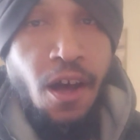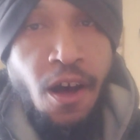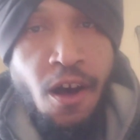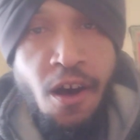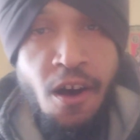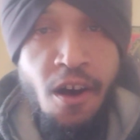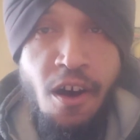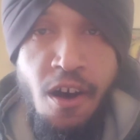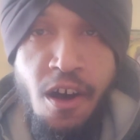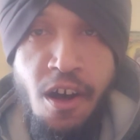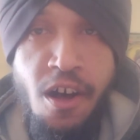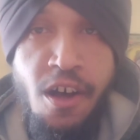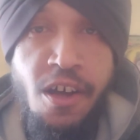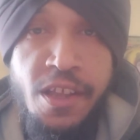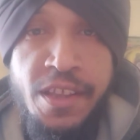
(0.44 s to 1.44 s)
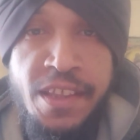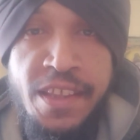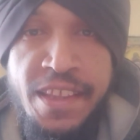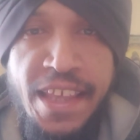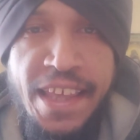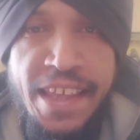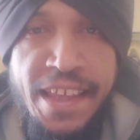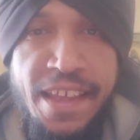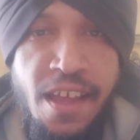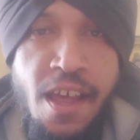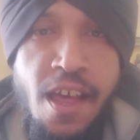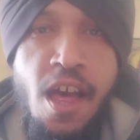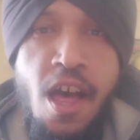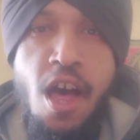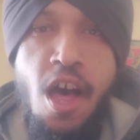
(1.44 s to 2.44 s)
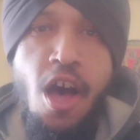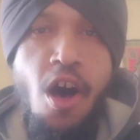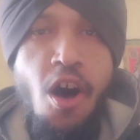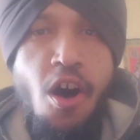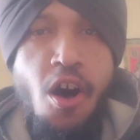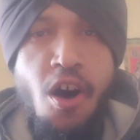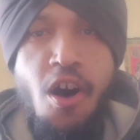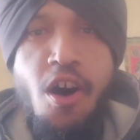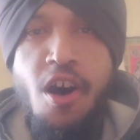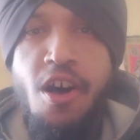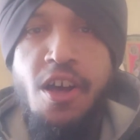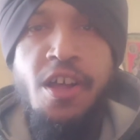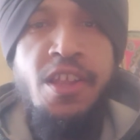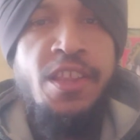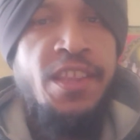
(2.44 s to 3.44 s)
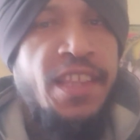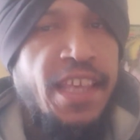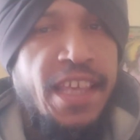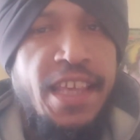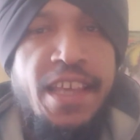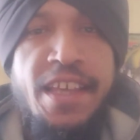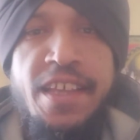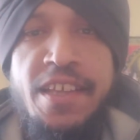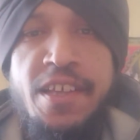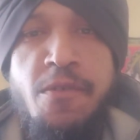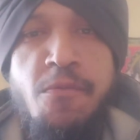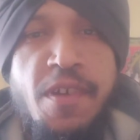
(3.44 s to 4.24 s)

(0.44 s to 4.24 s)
all yeah, all yeah.